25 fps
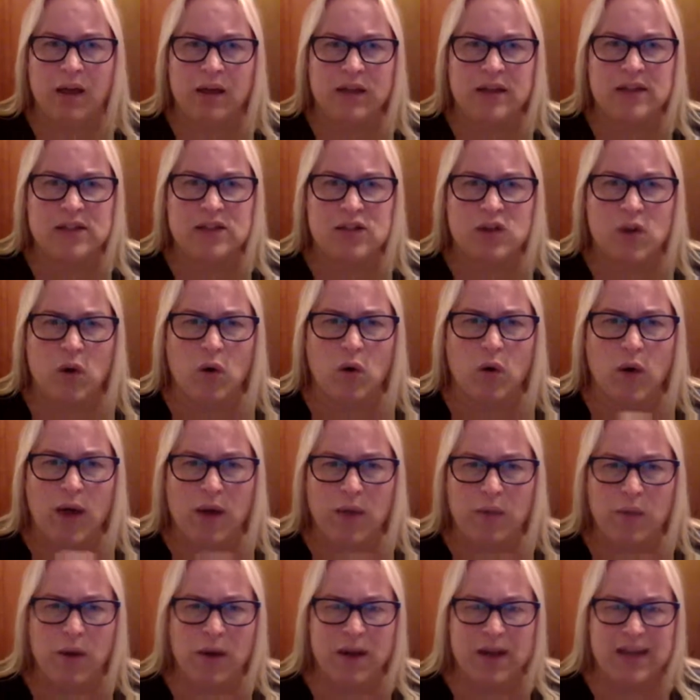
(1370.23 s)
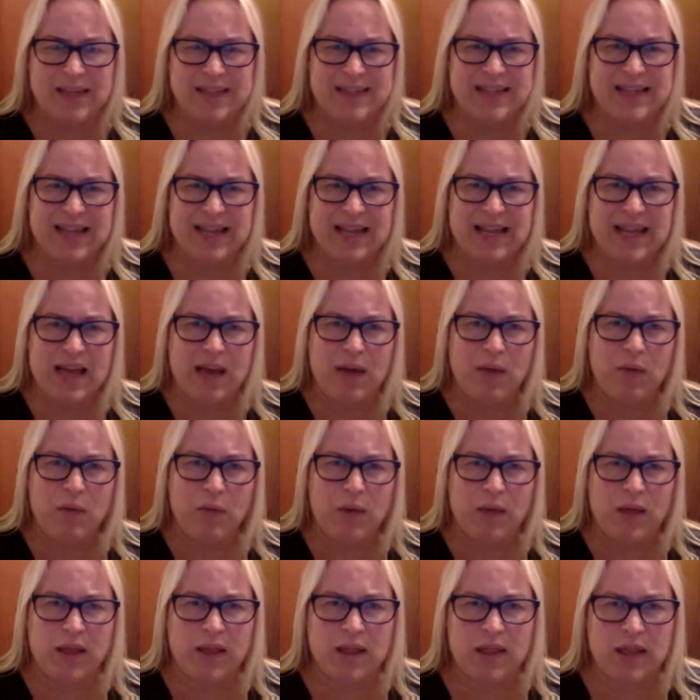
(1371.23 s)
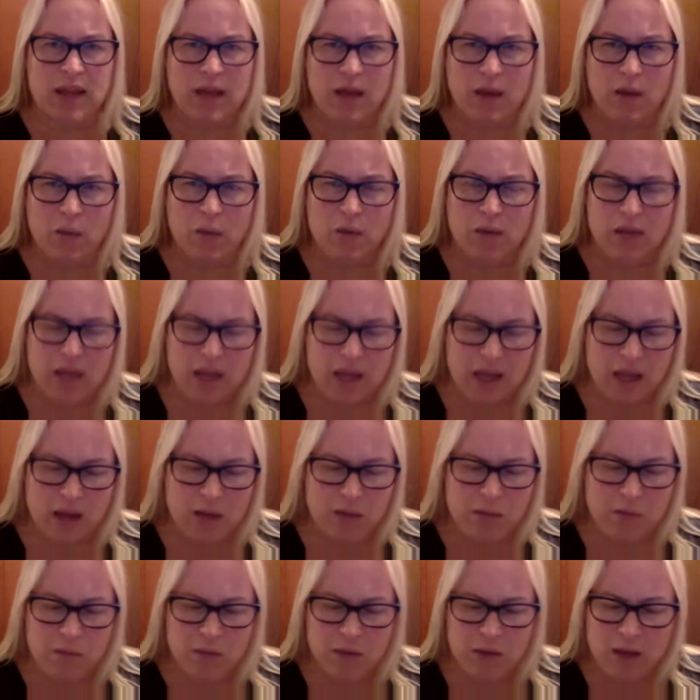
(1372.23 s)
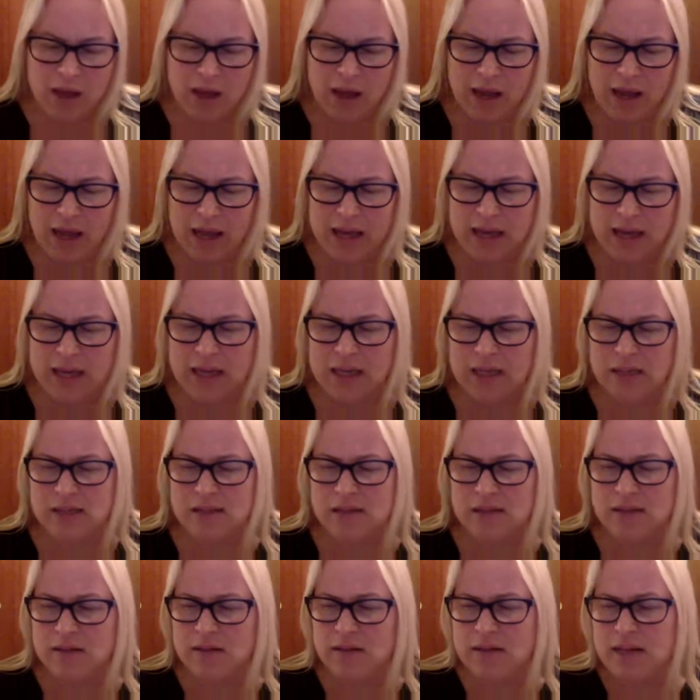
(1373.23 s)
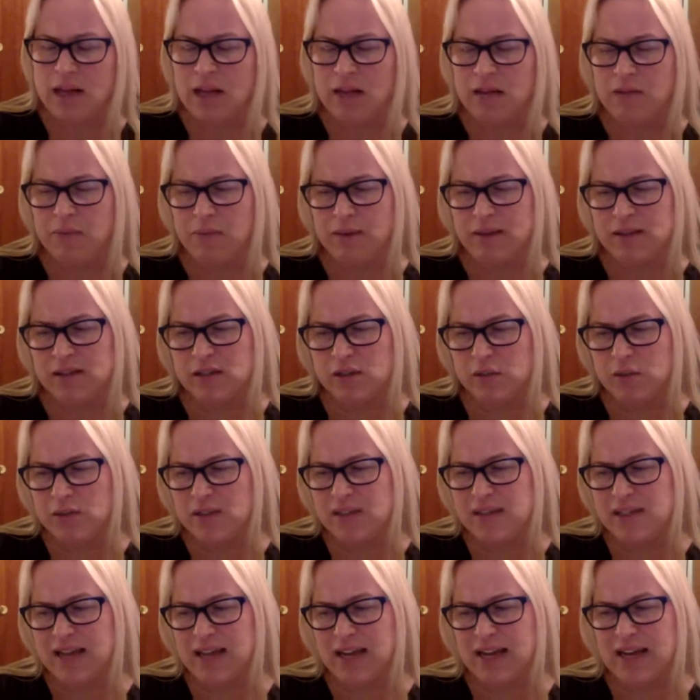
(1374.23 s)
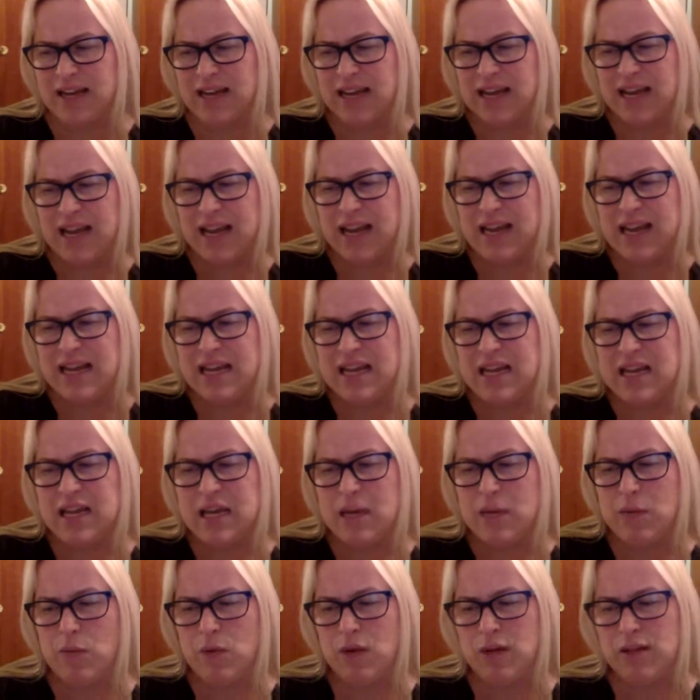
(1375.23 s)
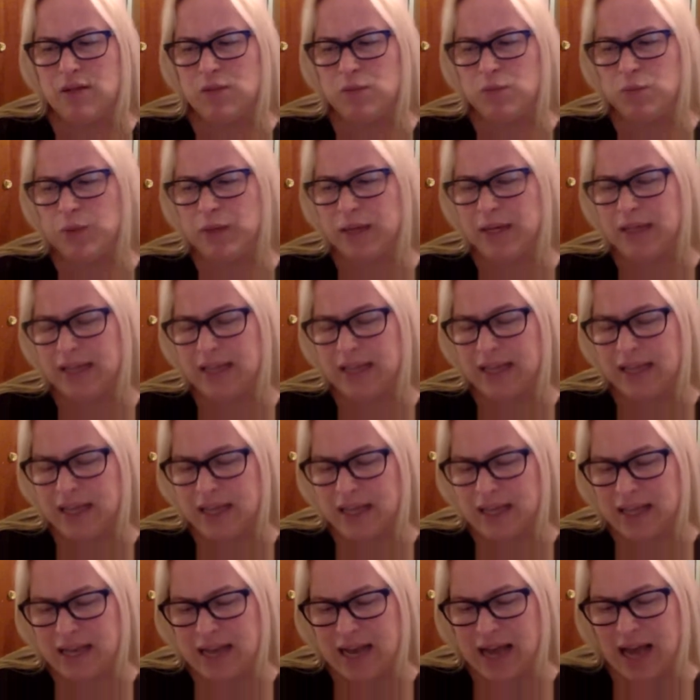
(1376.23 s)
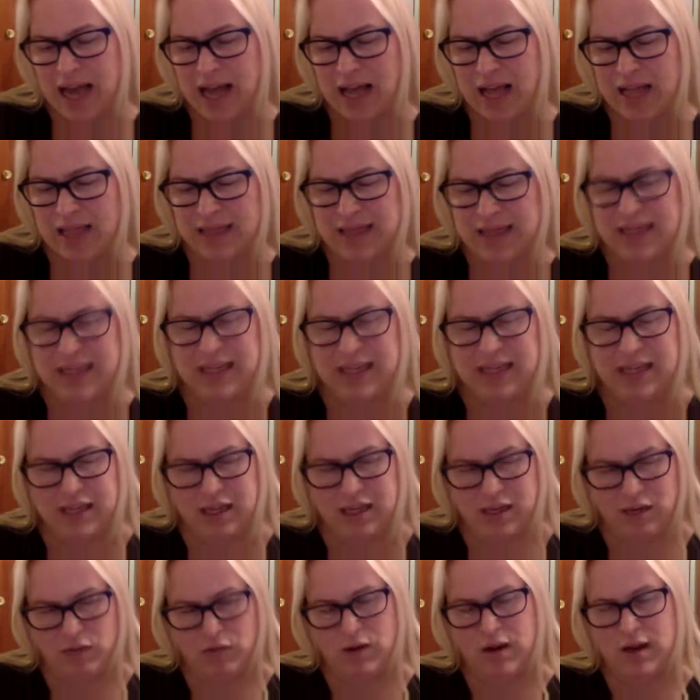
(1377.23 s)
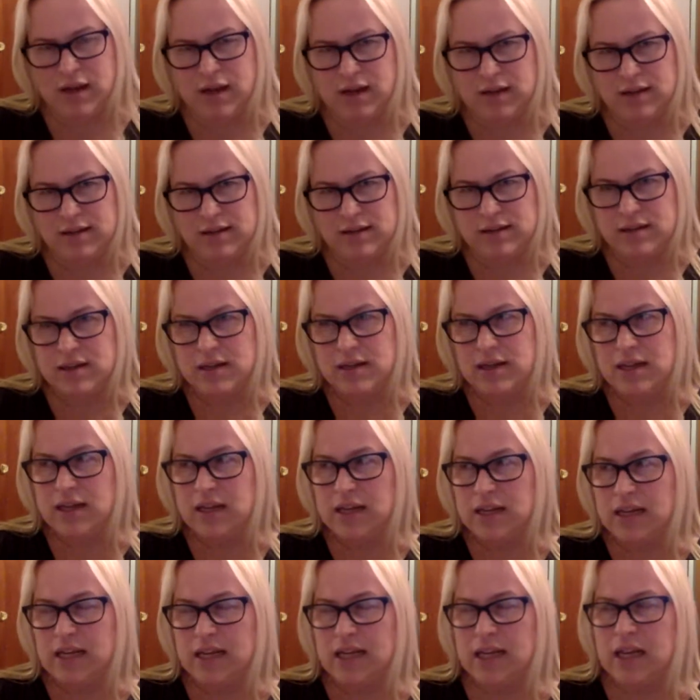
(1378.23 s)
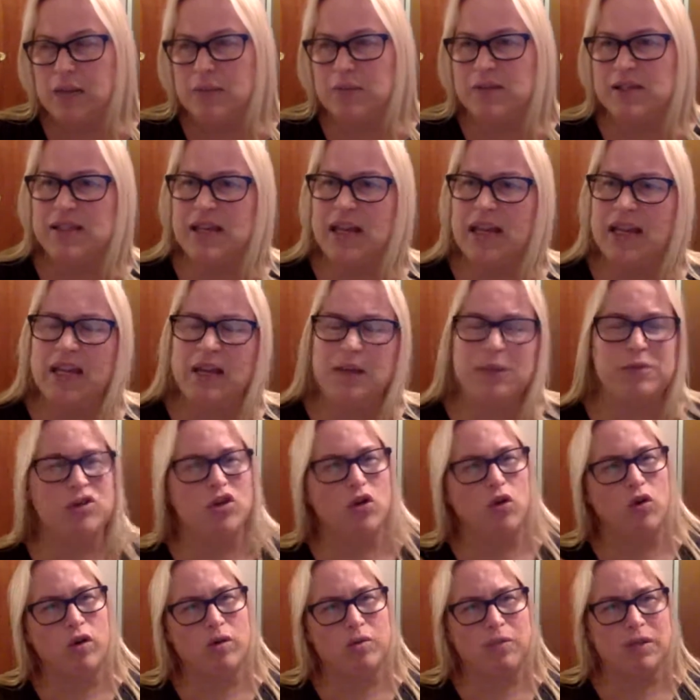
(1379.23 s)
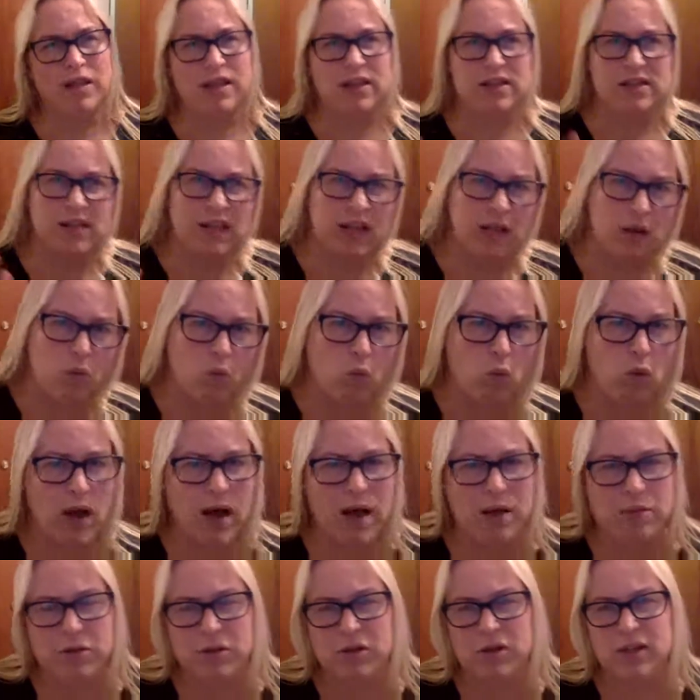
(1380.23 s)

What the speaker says: So I want to say that with him and his death by suicide, he was really not thinking right. He keeps showing me this like wobble